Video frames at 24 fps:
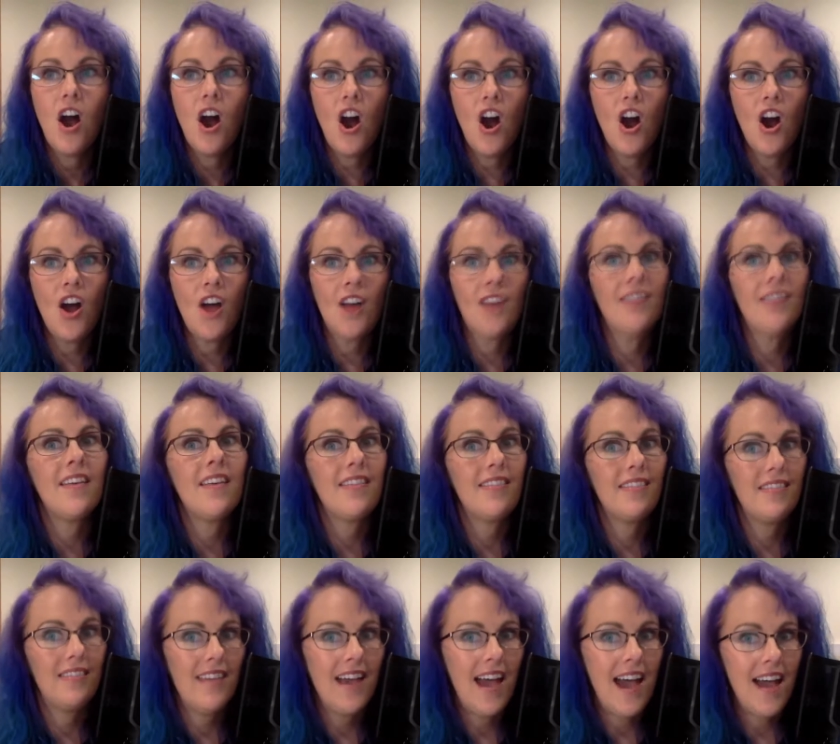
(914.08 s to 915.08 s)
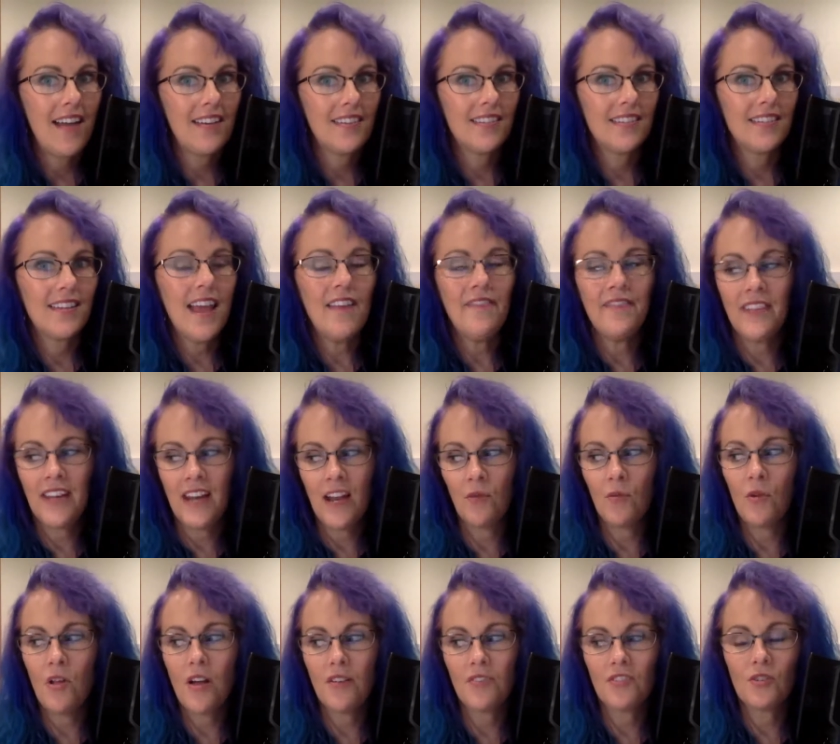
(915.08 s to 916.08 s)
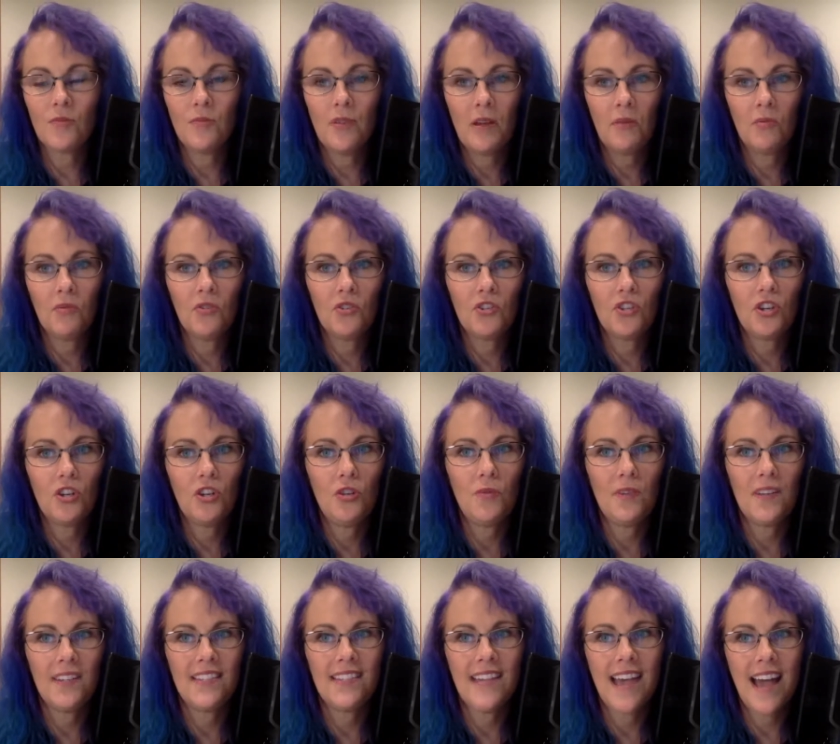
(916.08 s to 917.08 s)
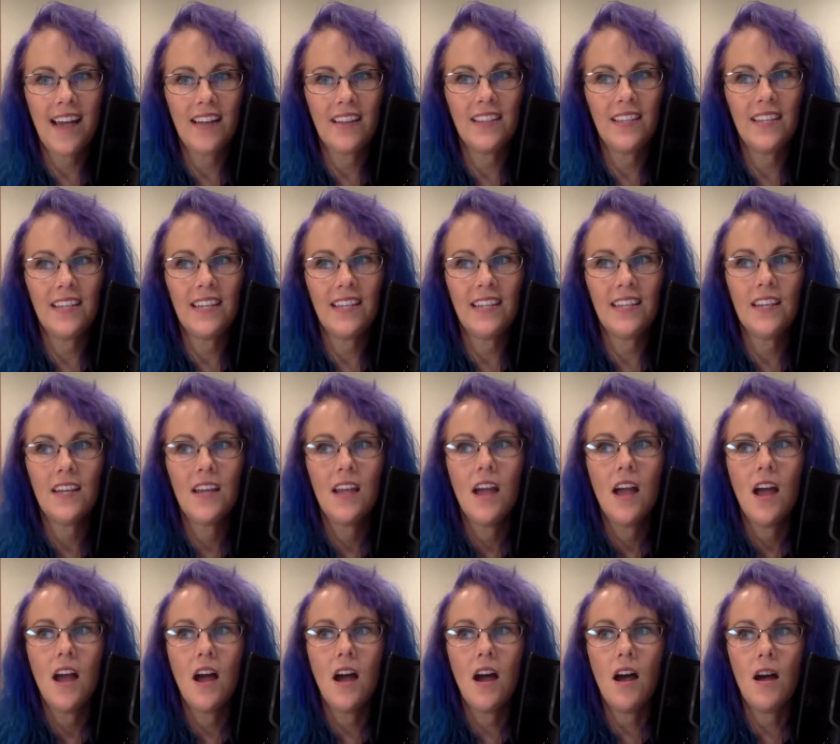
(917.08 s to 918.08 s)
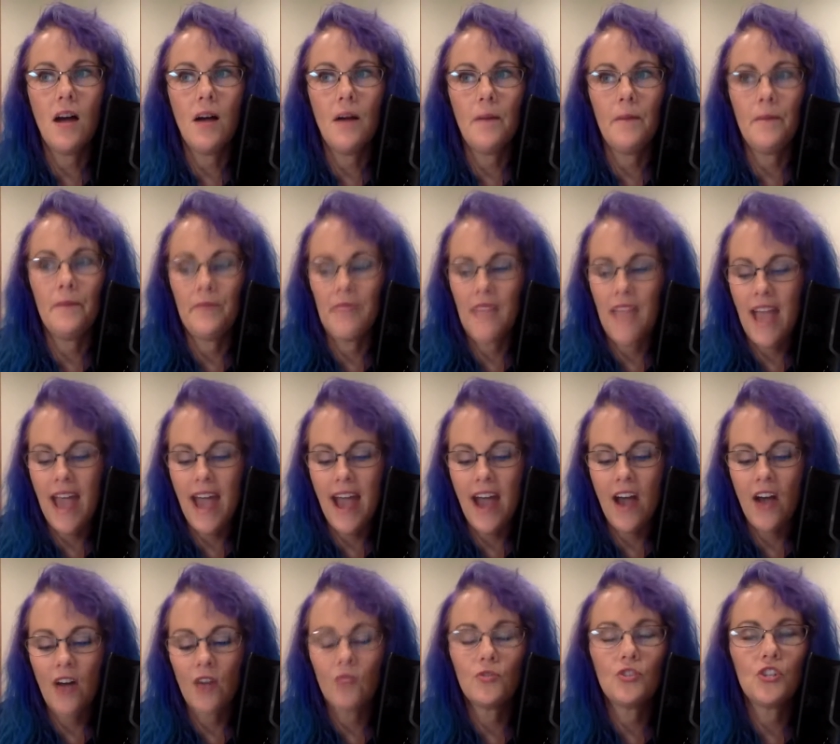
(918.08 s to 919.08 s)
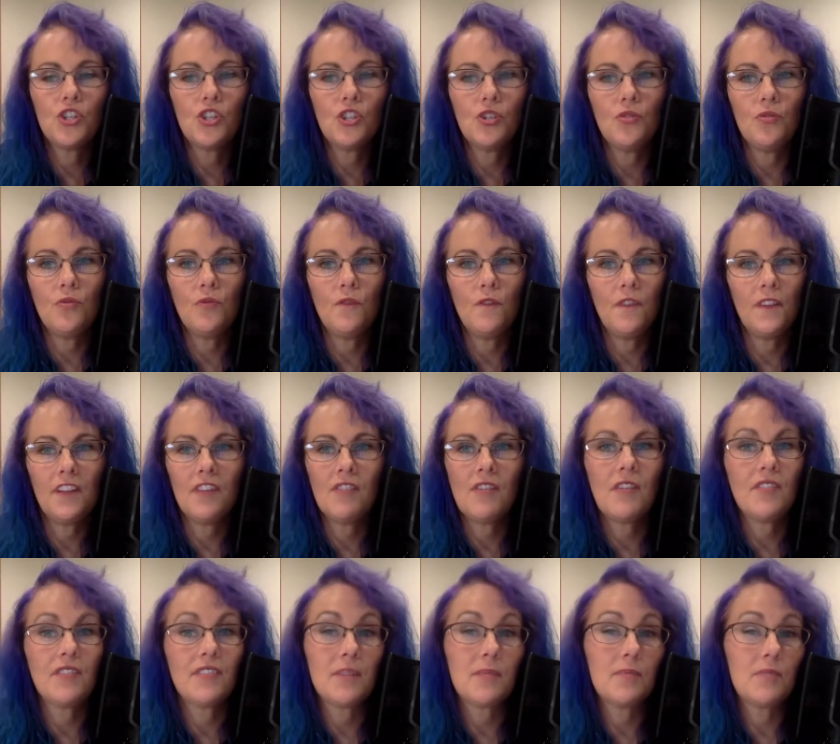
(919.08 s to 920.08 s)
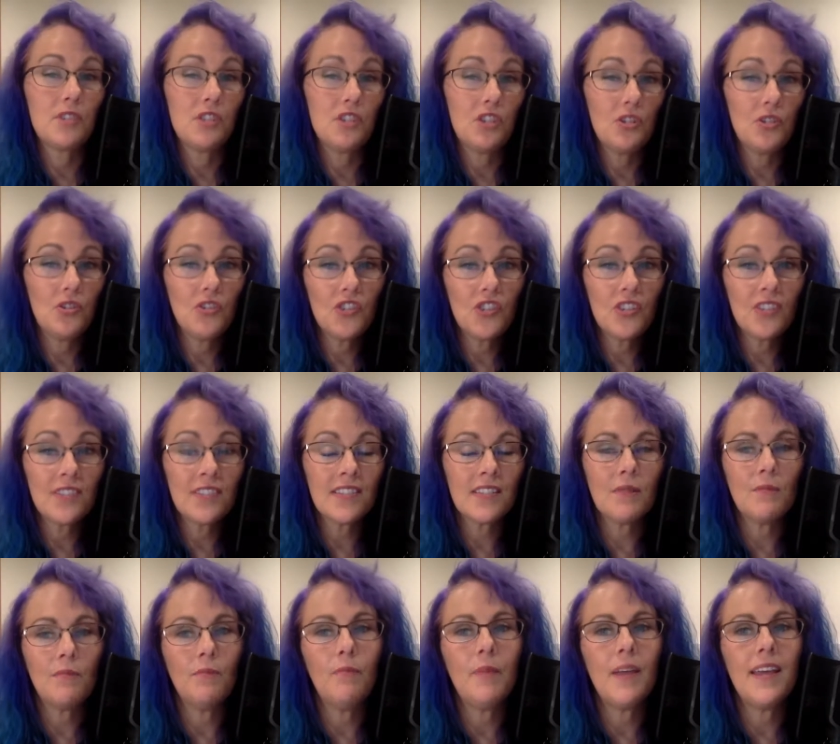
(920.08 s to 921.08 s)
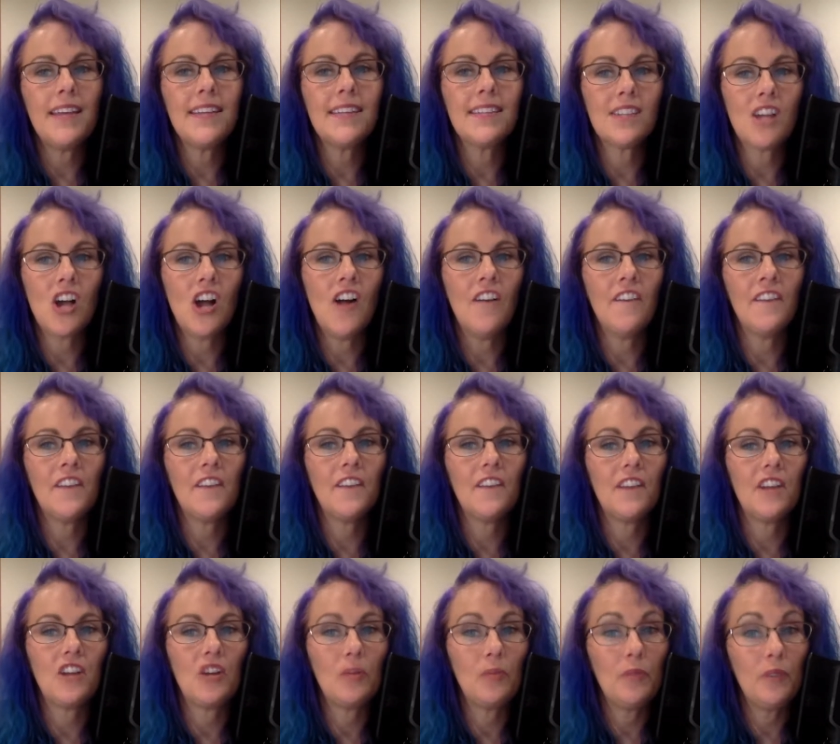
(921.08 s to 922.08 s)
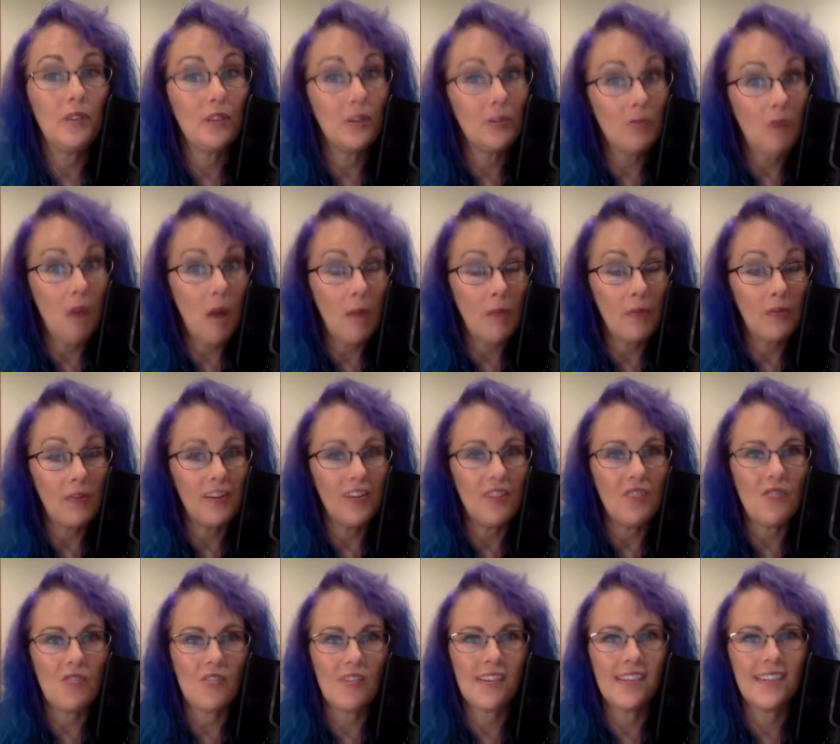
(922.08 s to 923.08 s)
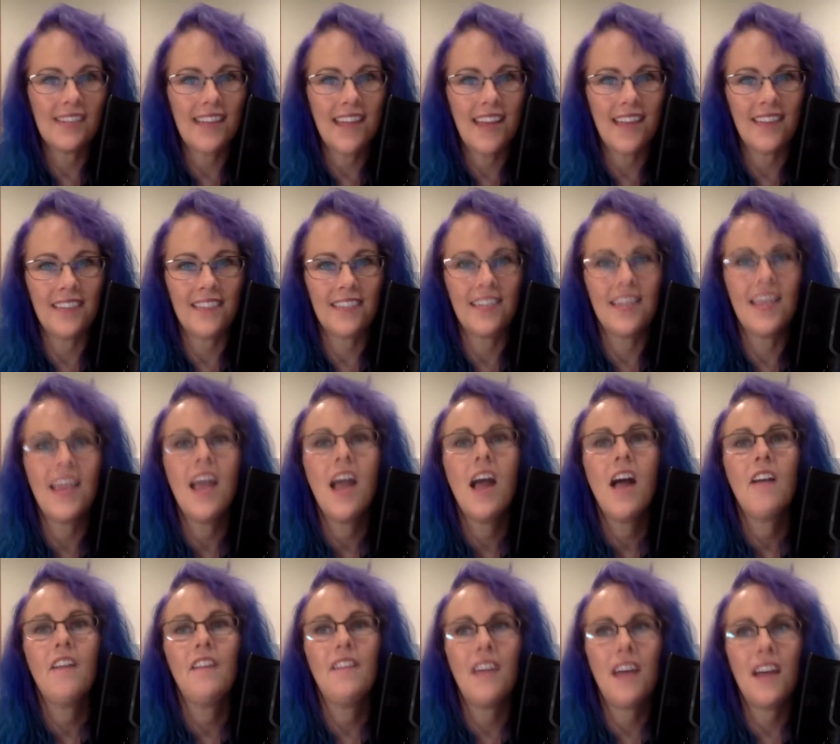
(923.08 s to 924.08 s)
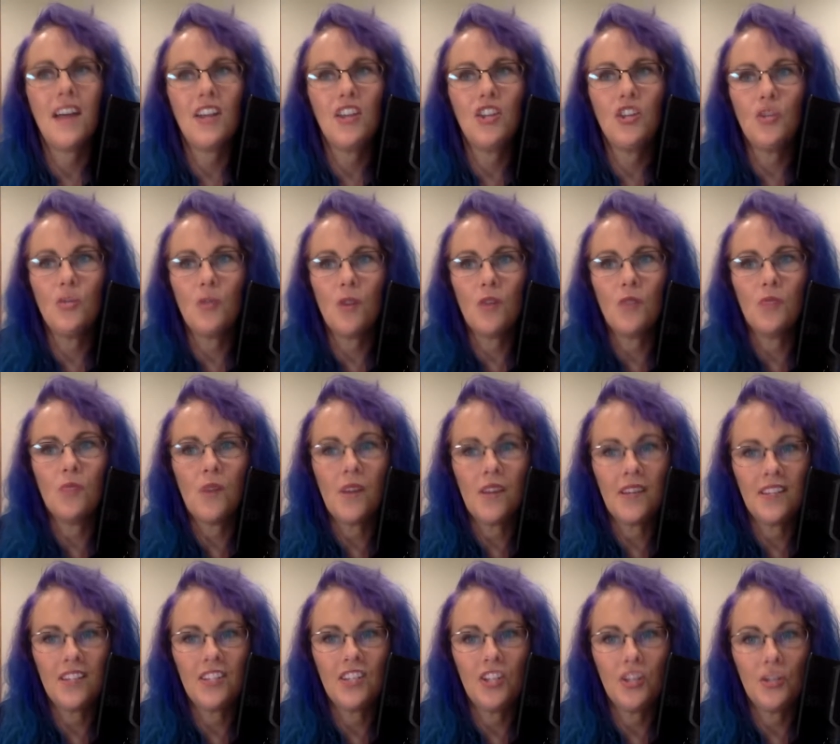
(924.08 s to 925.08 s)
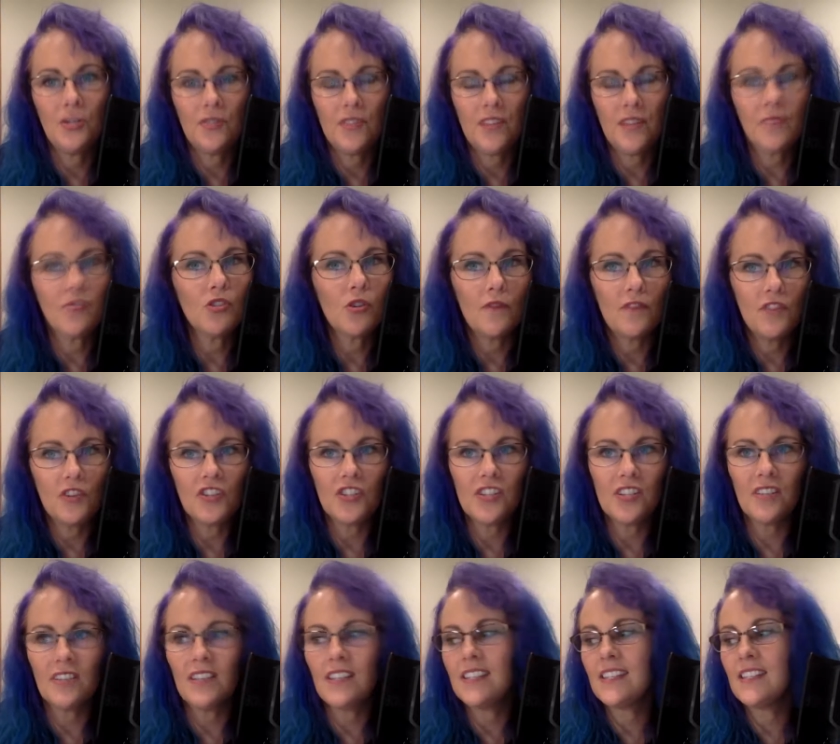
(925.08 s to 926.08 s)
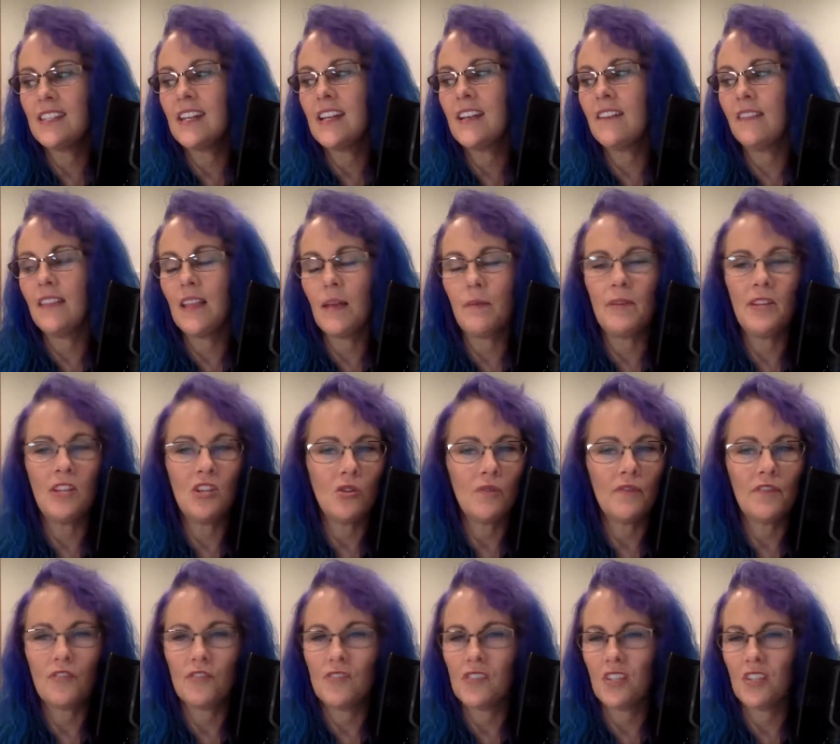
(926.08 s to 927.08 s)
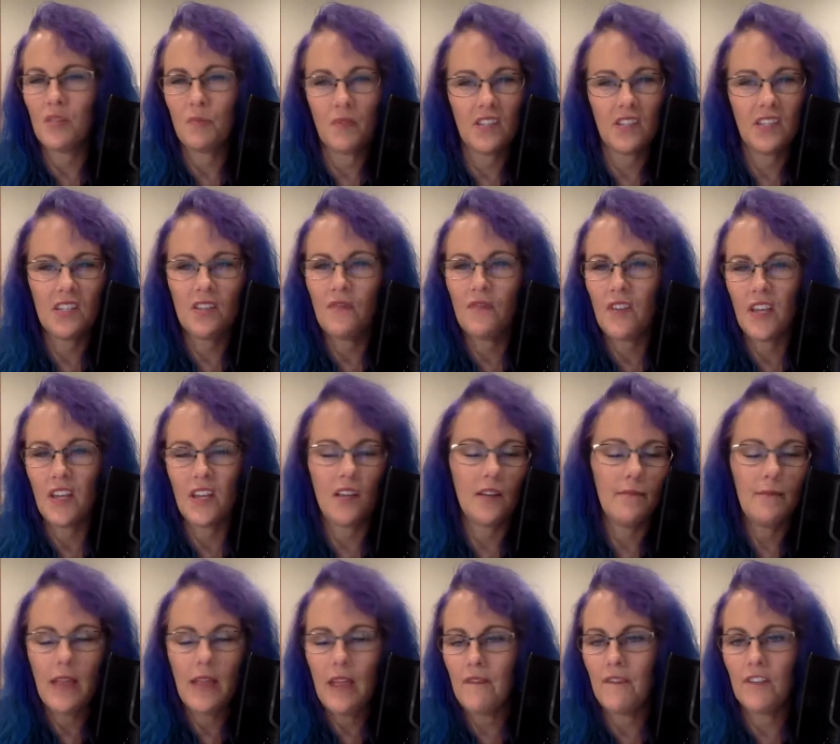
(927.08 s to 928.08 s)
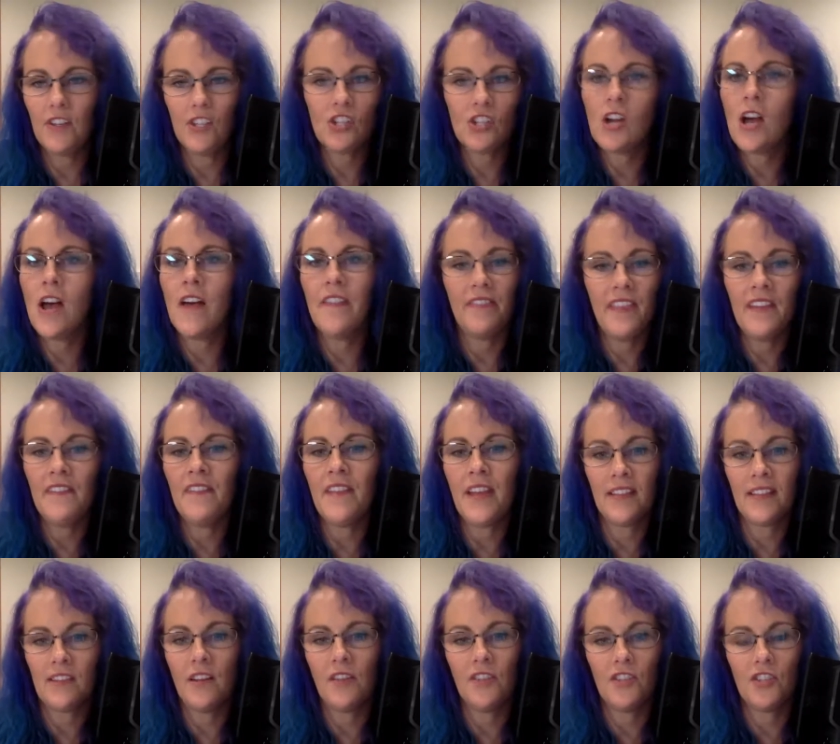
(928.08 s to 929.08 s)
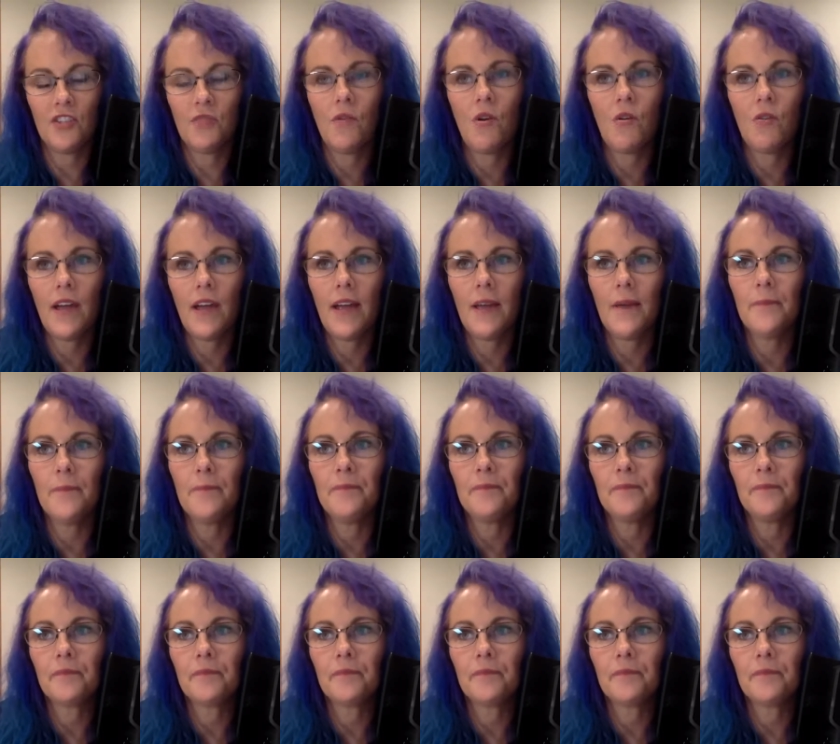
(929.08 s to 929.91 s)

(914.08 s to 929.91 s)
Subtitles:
on that. And then I will also be able to show you exactly how to figure out substitutions based on the therapeutic property or intent that you are wanting to use them. So if you're still listening, let me know if there's a specific. If it's not, then that's also okay.